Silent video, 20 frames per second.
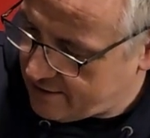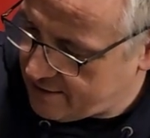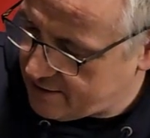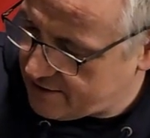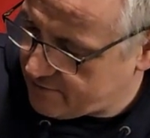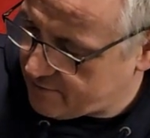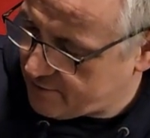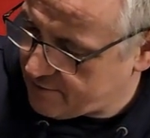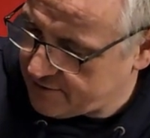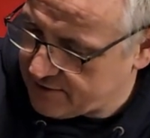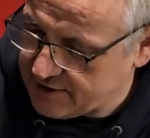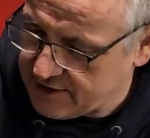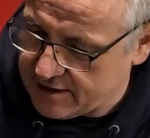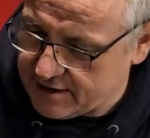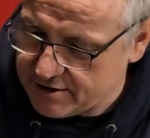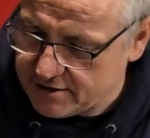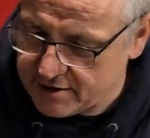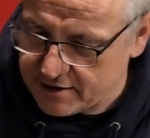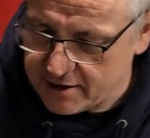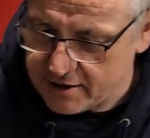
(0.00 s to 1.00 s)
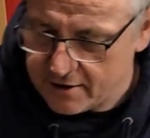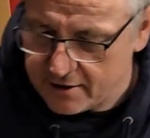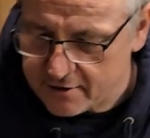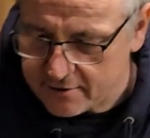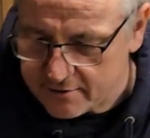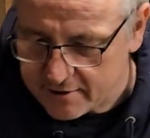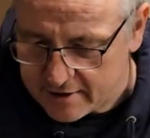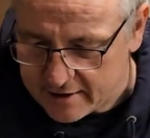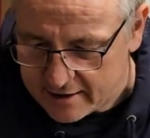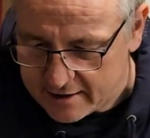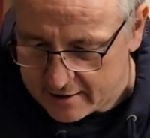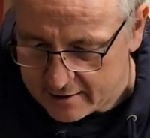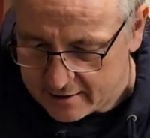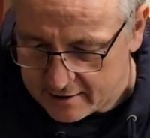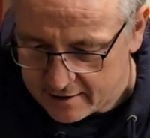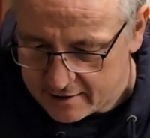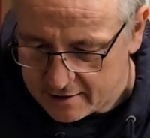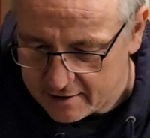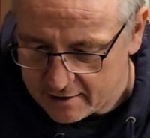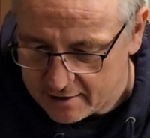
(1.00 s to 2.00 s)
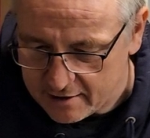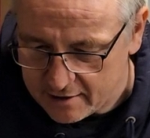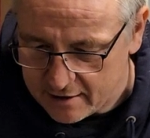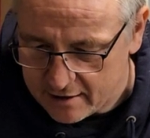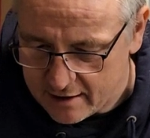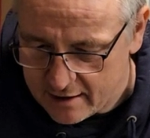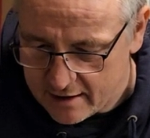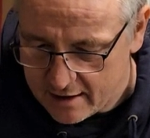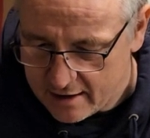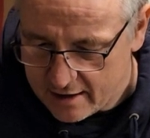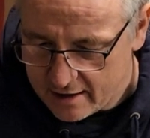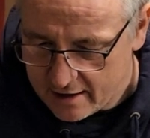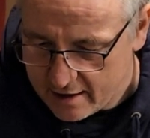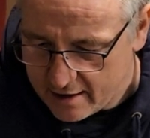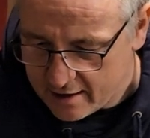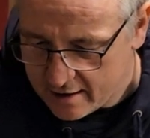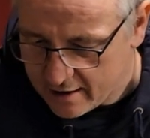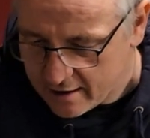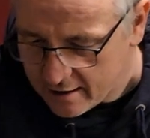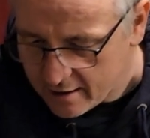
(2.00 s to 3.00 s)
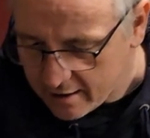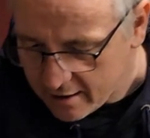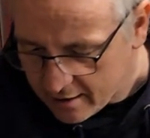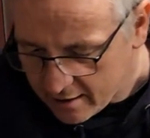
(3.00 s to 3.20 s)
Let's put the Ishikura in there,